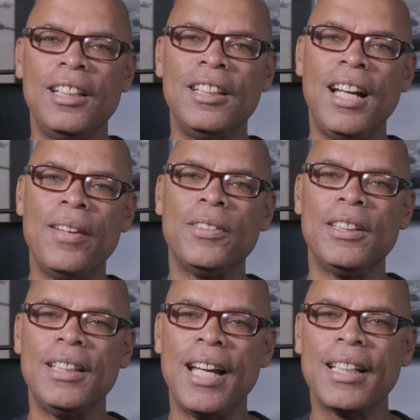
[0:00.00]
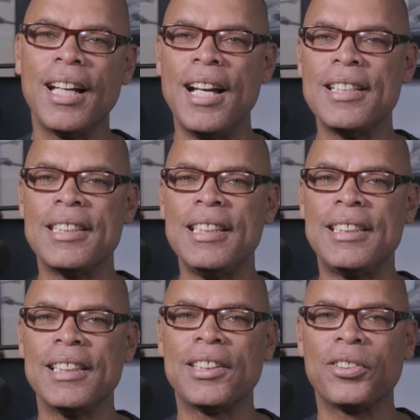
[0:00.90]
Here I have the Nikon
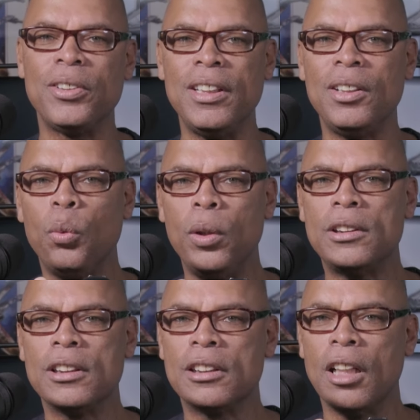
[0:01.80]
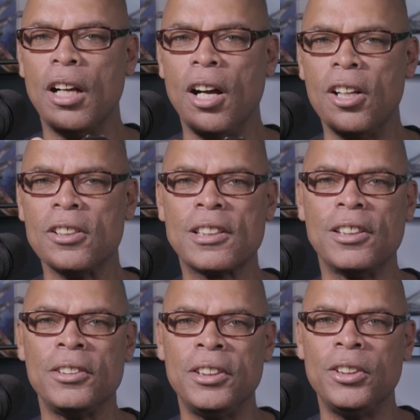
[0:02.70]
Z6 III, which is
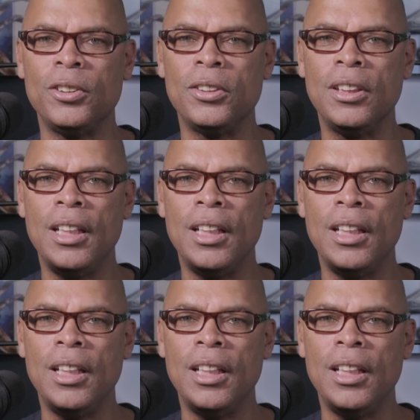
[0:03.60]
also new,